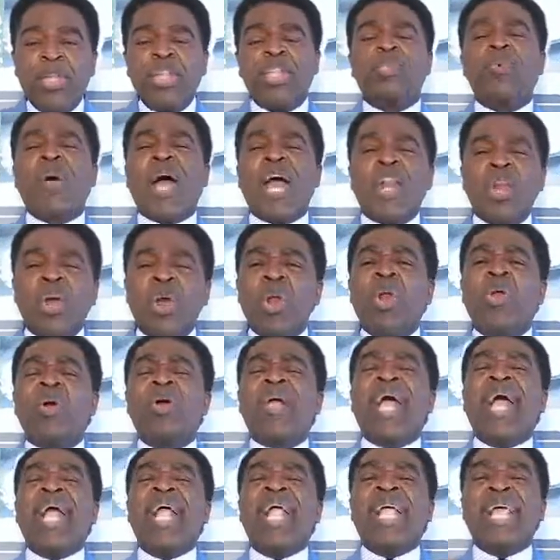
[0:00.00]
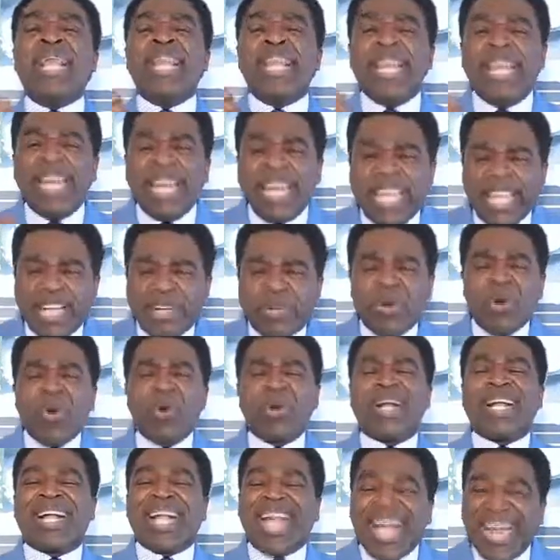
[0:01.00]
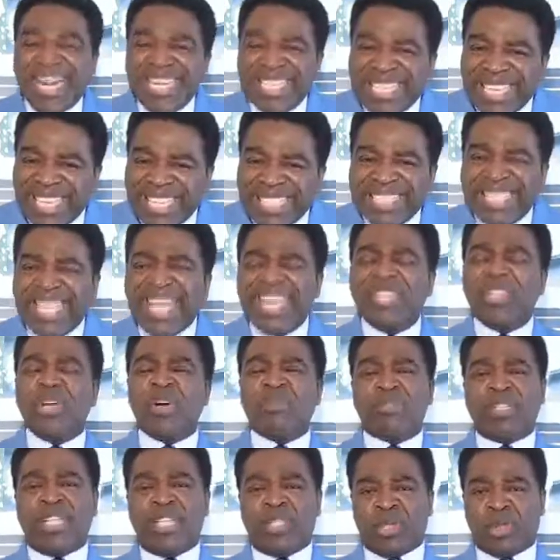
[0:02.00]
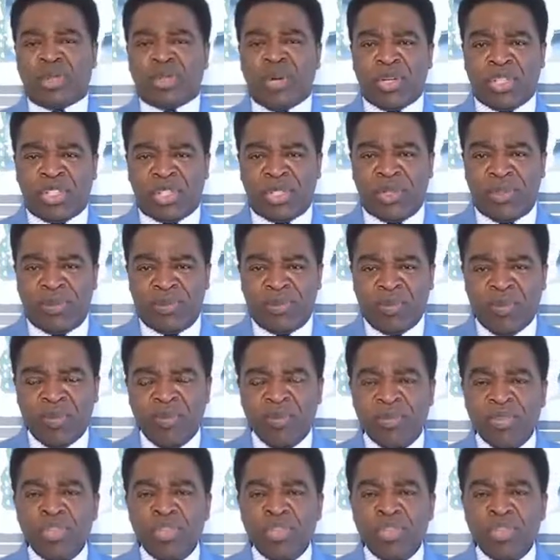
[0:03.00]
you are no longer a legal candidate of destruction.